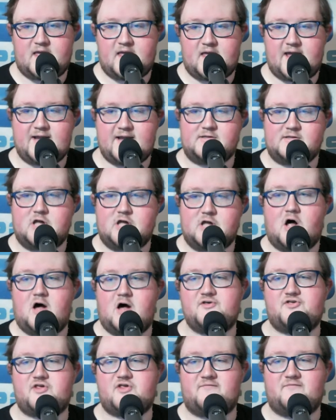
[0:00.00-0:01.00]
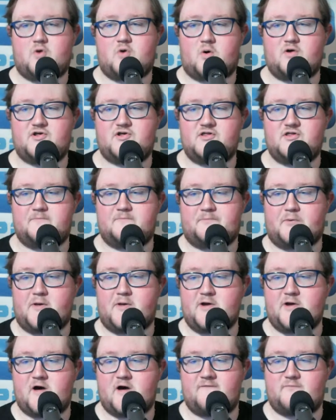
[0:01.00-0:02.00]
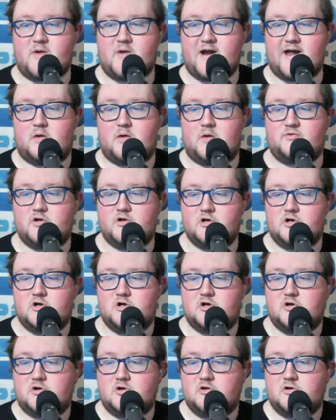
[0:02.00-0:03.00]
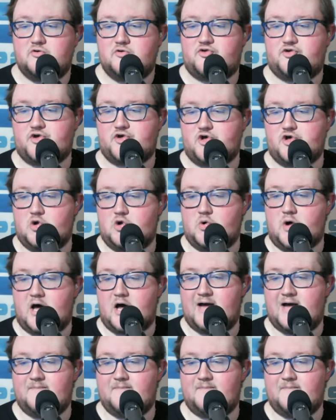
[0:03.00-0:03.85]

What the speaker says: and lost, of course, in the playoff round to